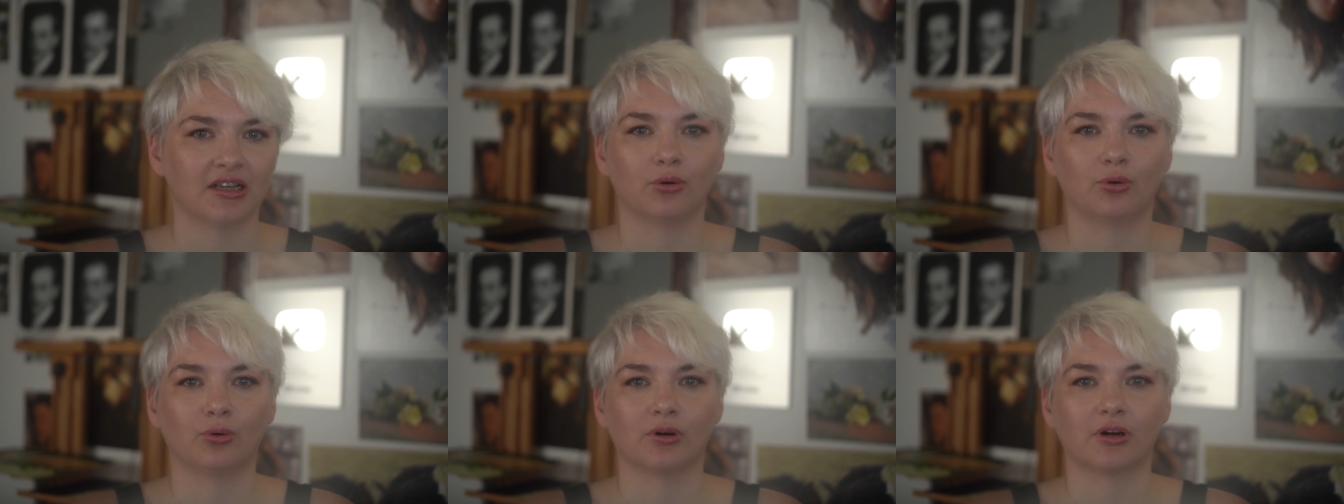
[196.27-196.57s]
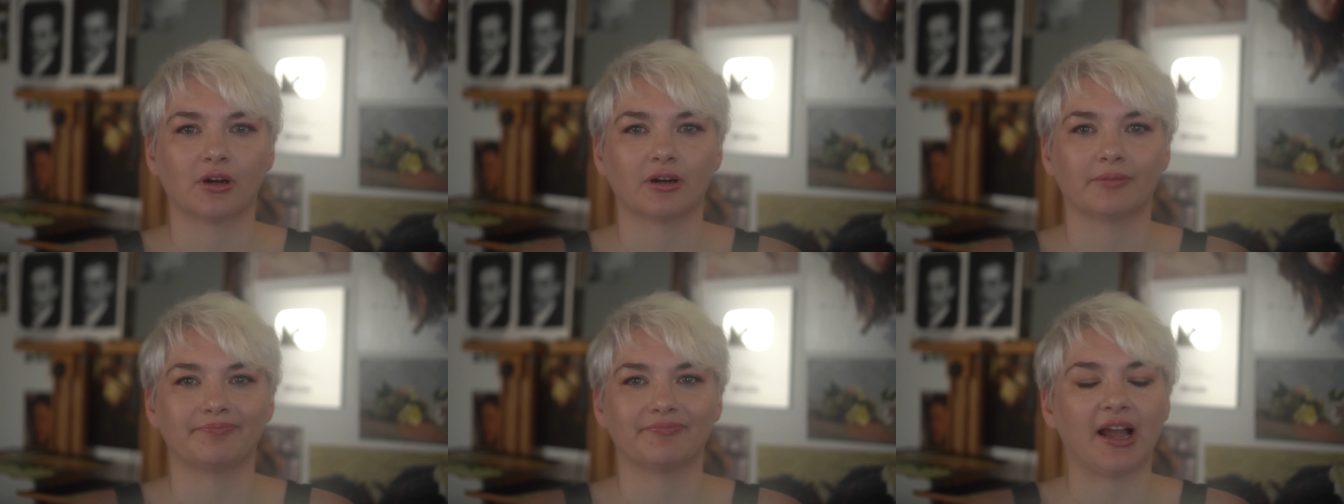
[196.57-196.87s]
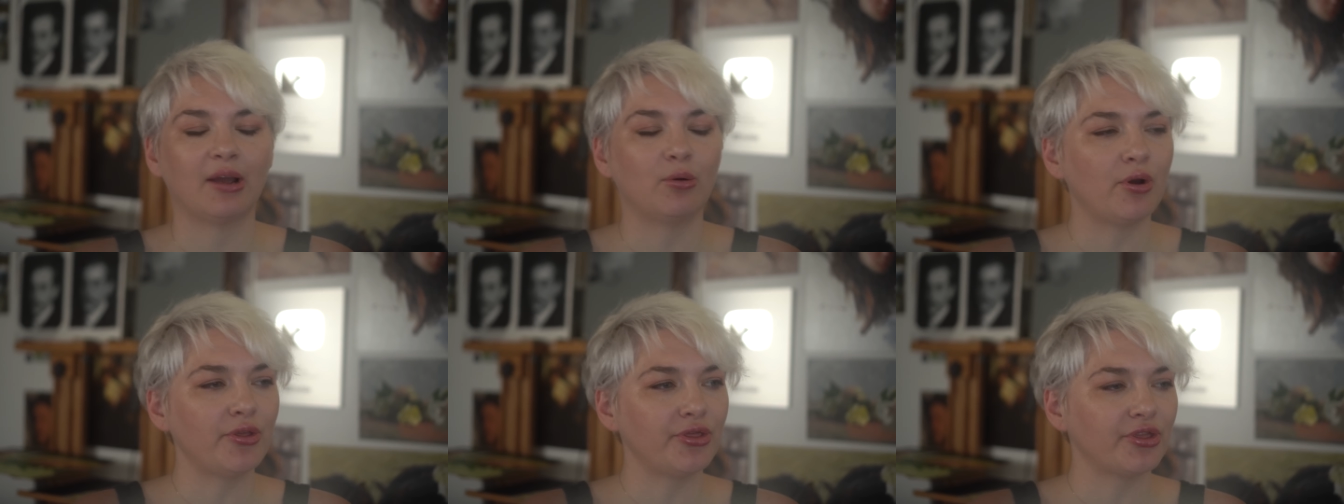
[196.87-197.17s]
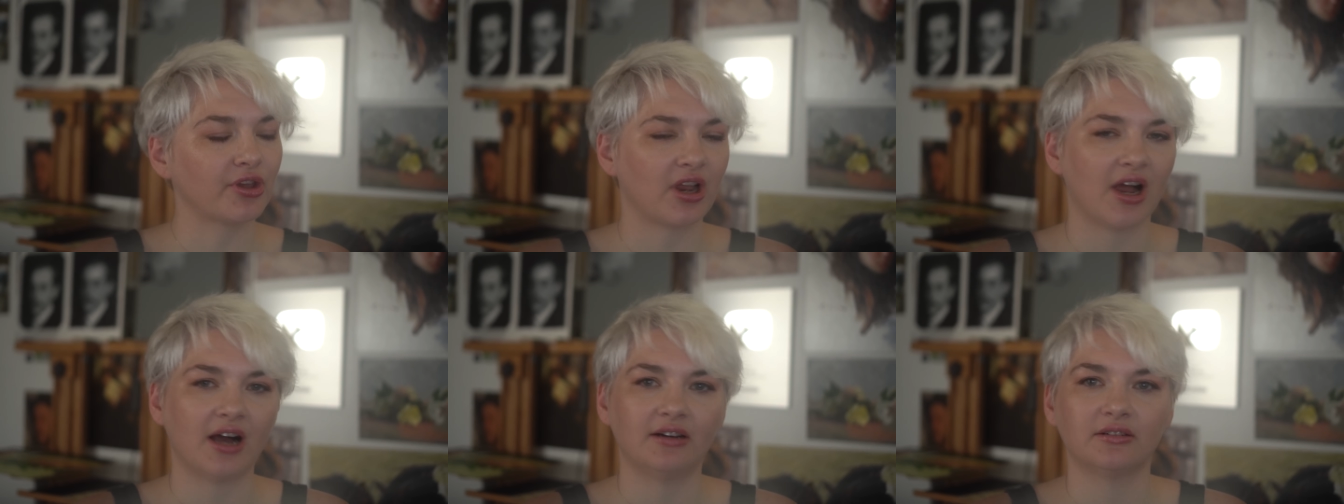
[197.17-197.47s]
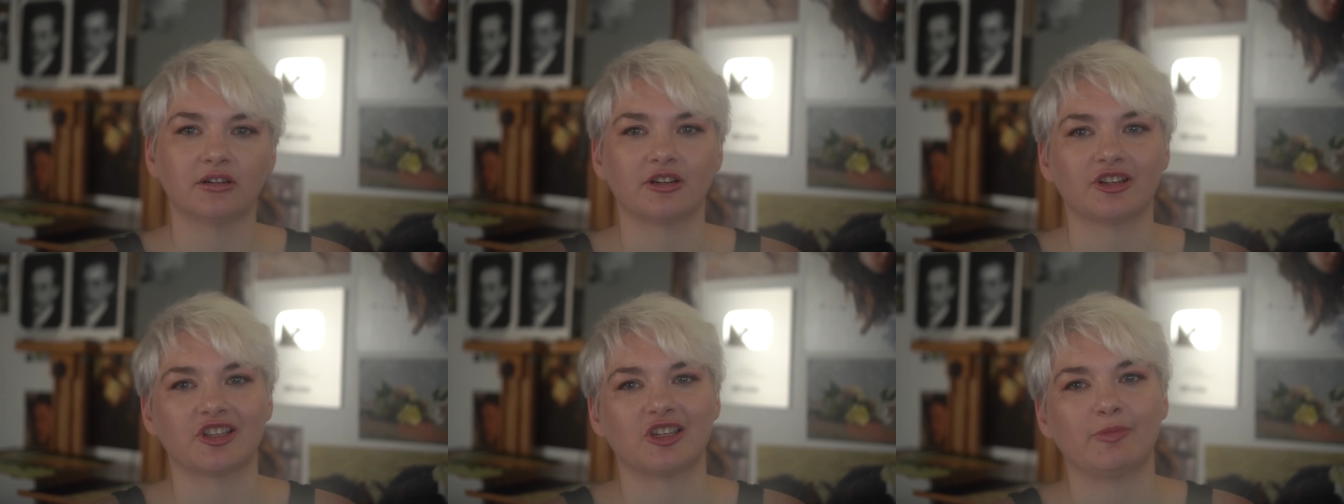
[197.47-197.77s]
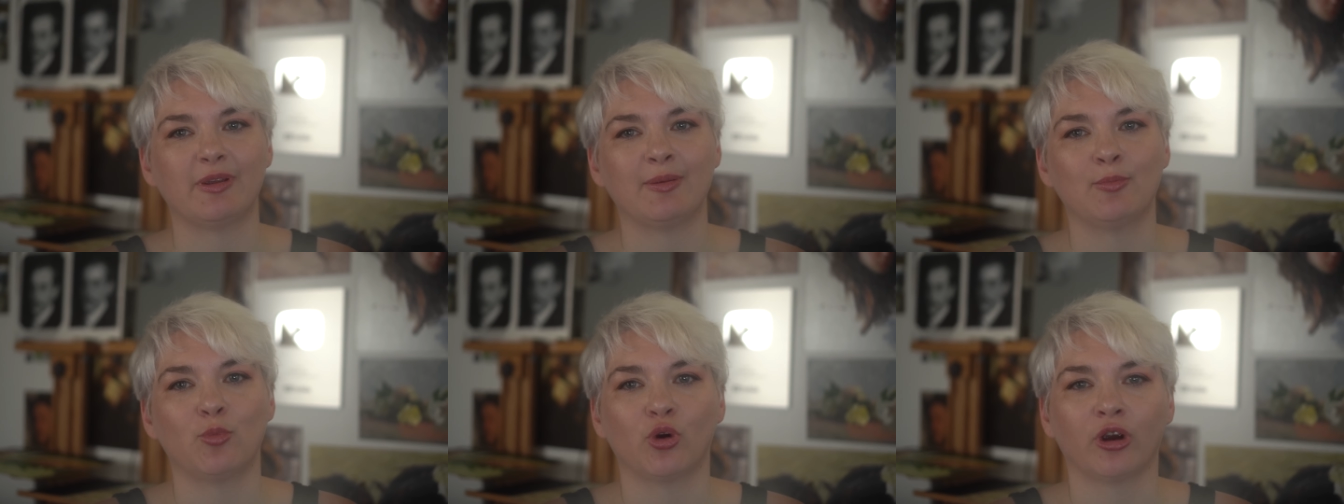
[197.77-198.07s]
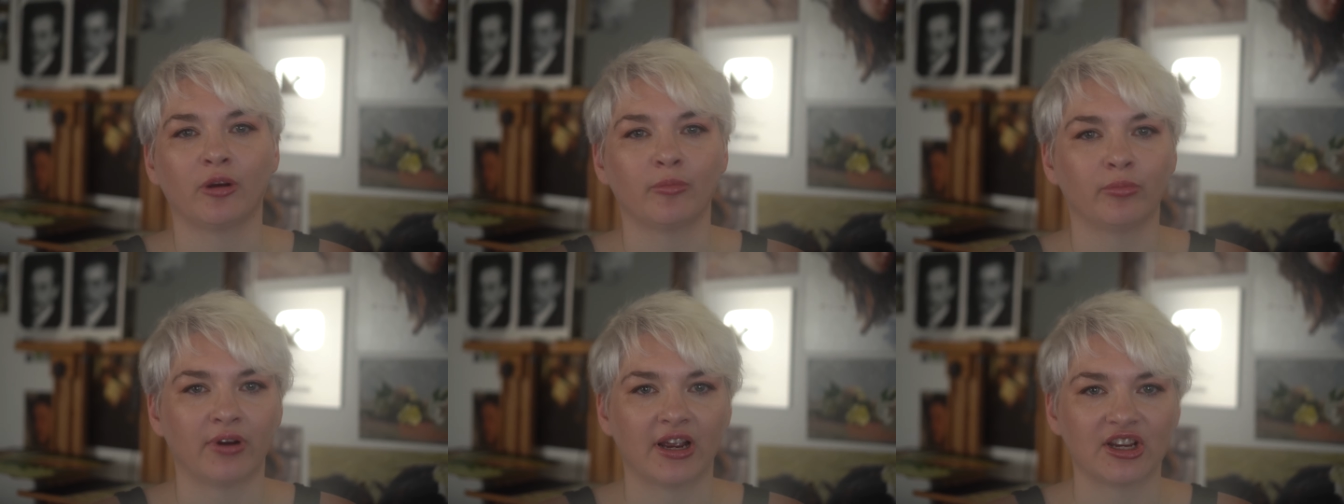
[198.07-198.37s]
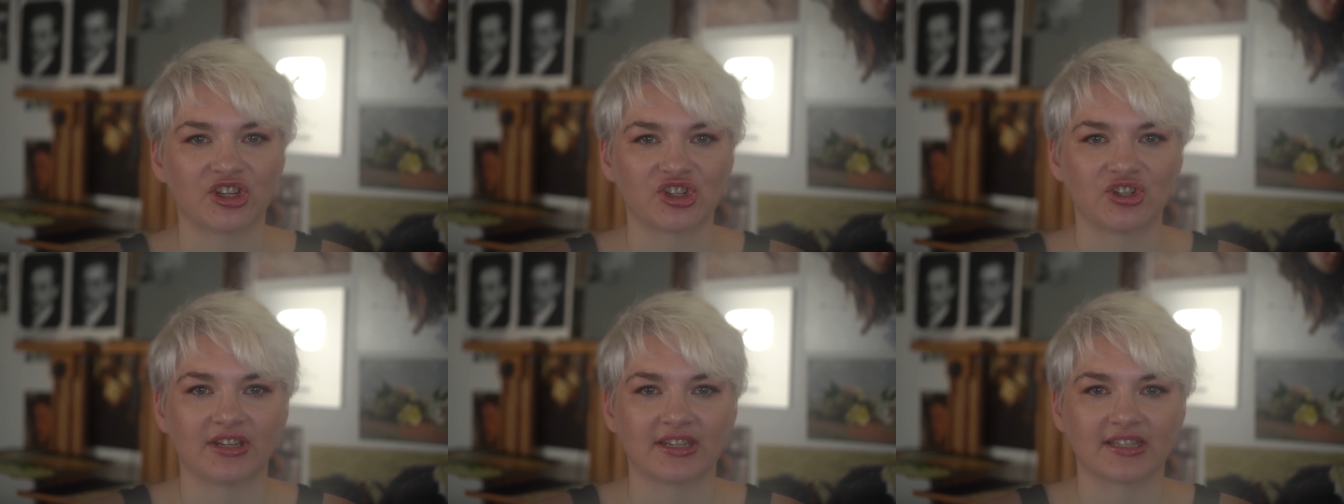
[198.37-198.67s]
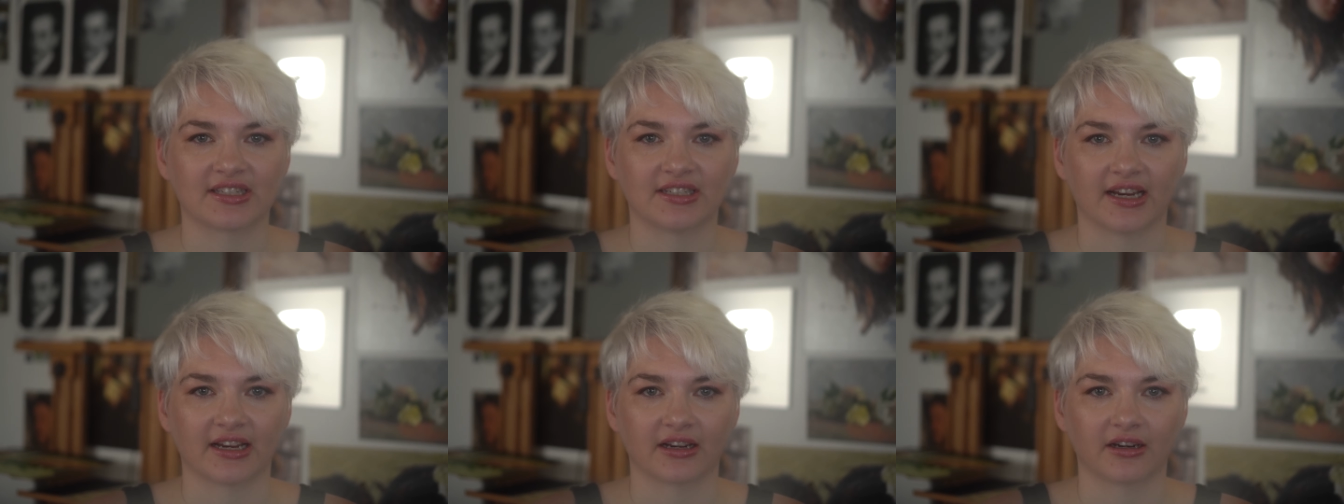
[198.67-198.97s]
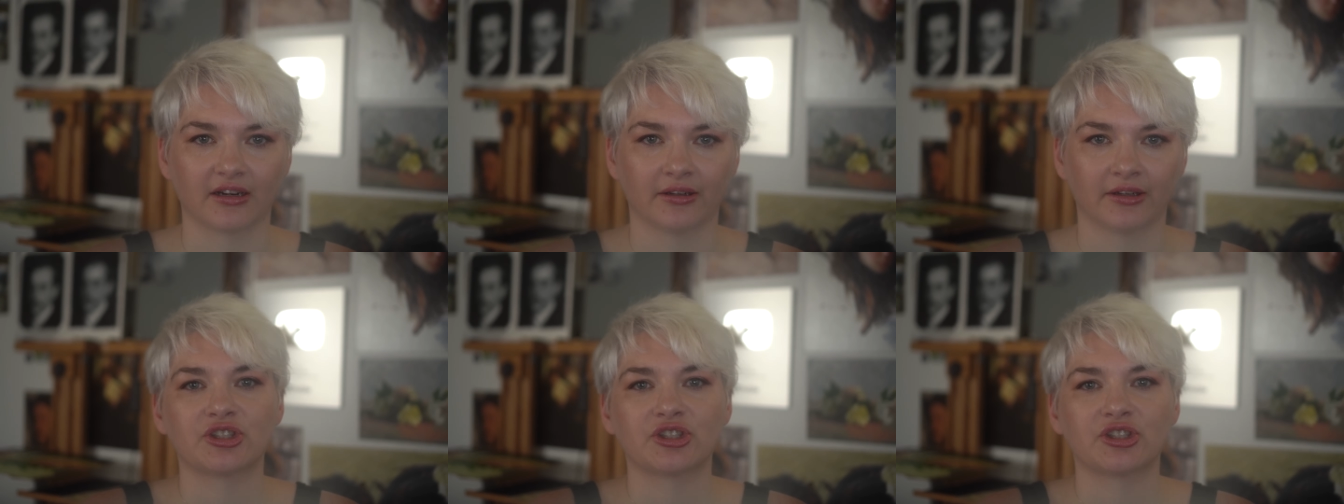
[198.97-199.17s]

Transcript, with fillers: Or, I want the colors to be more impressionistic,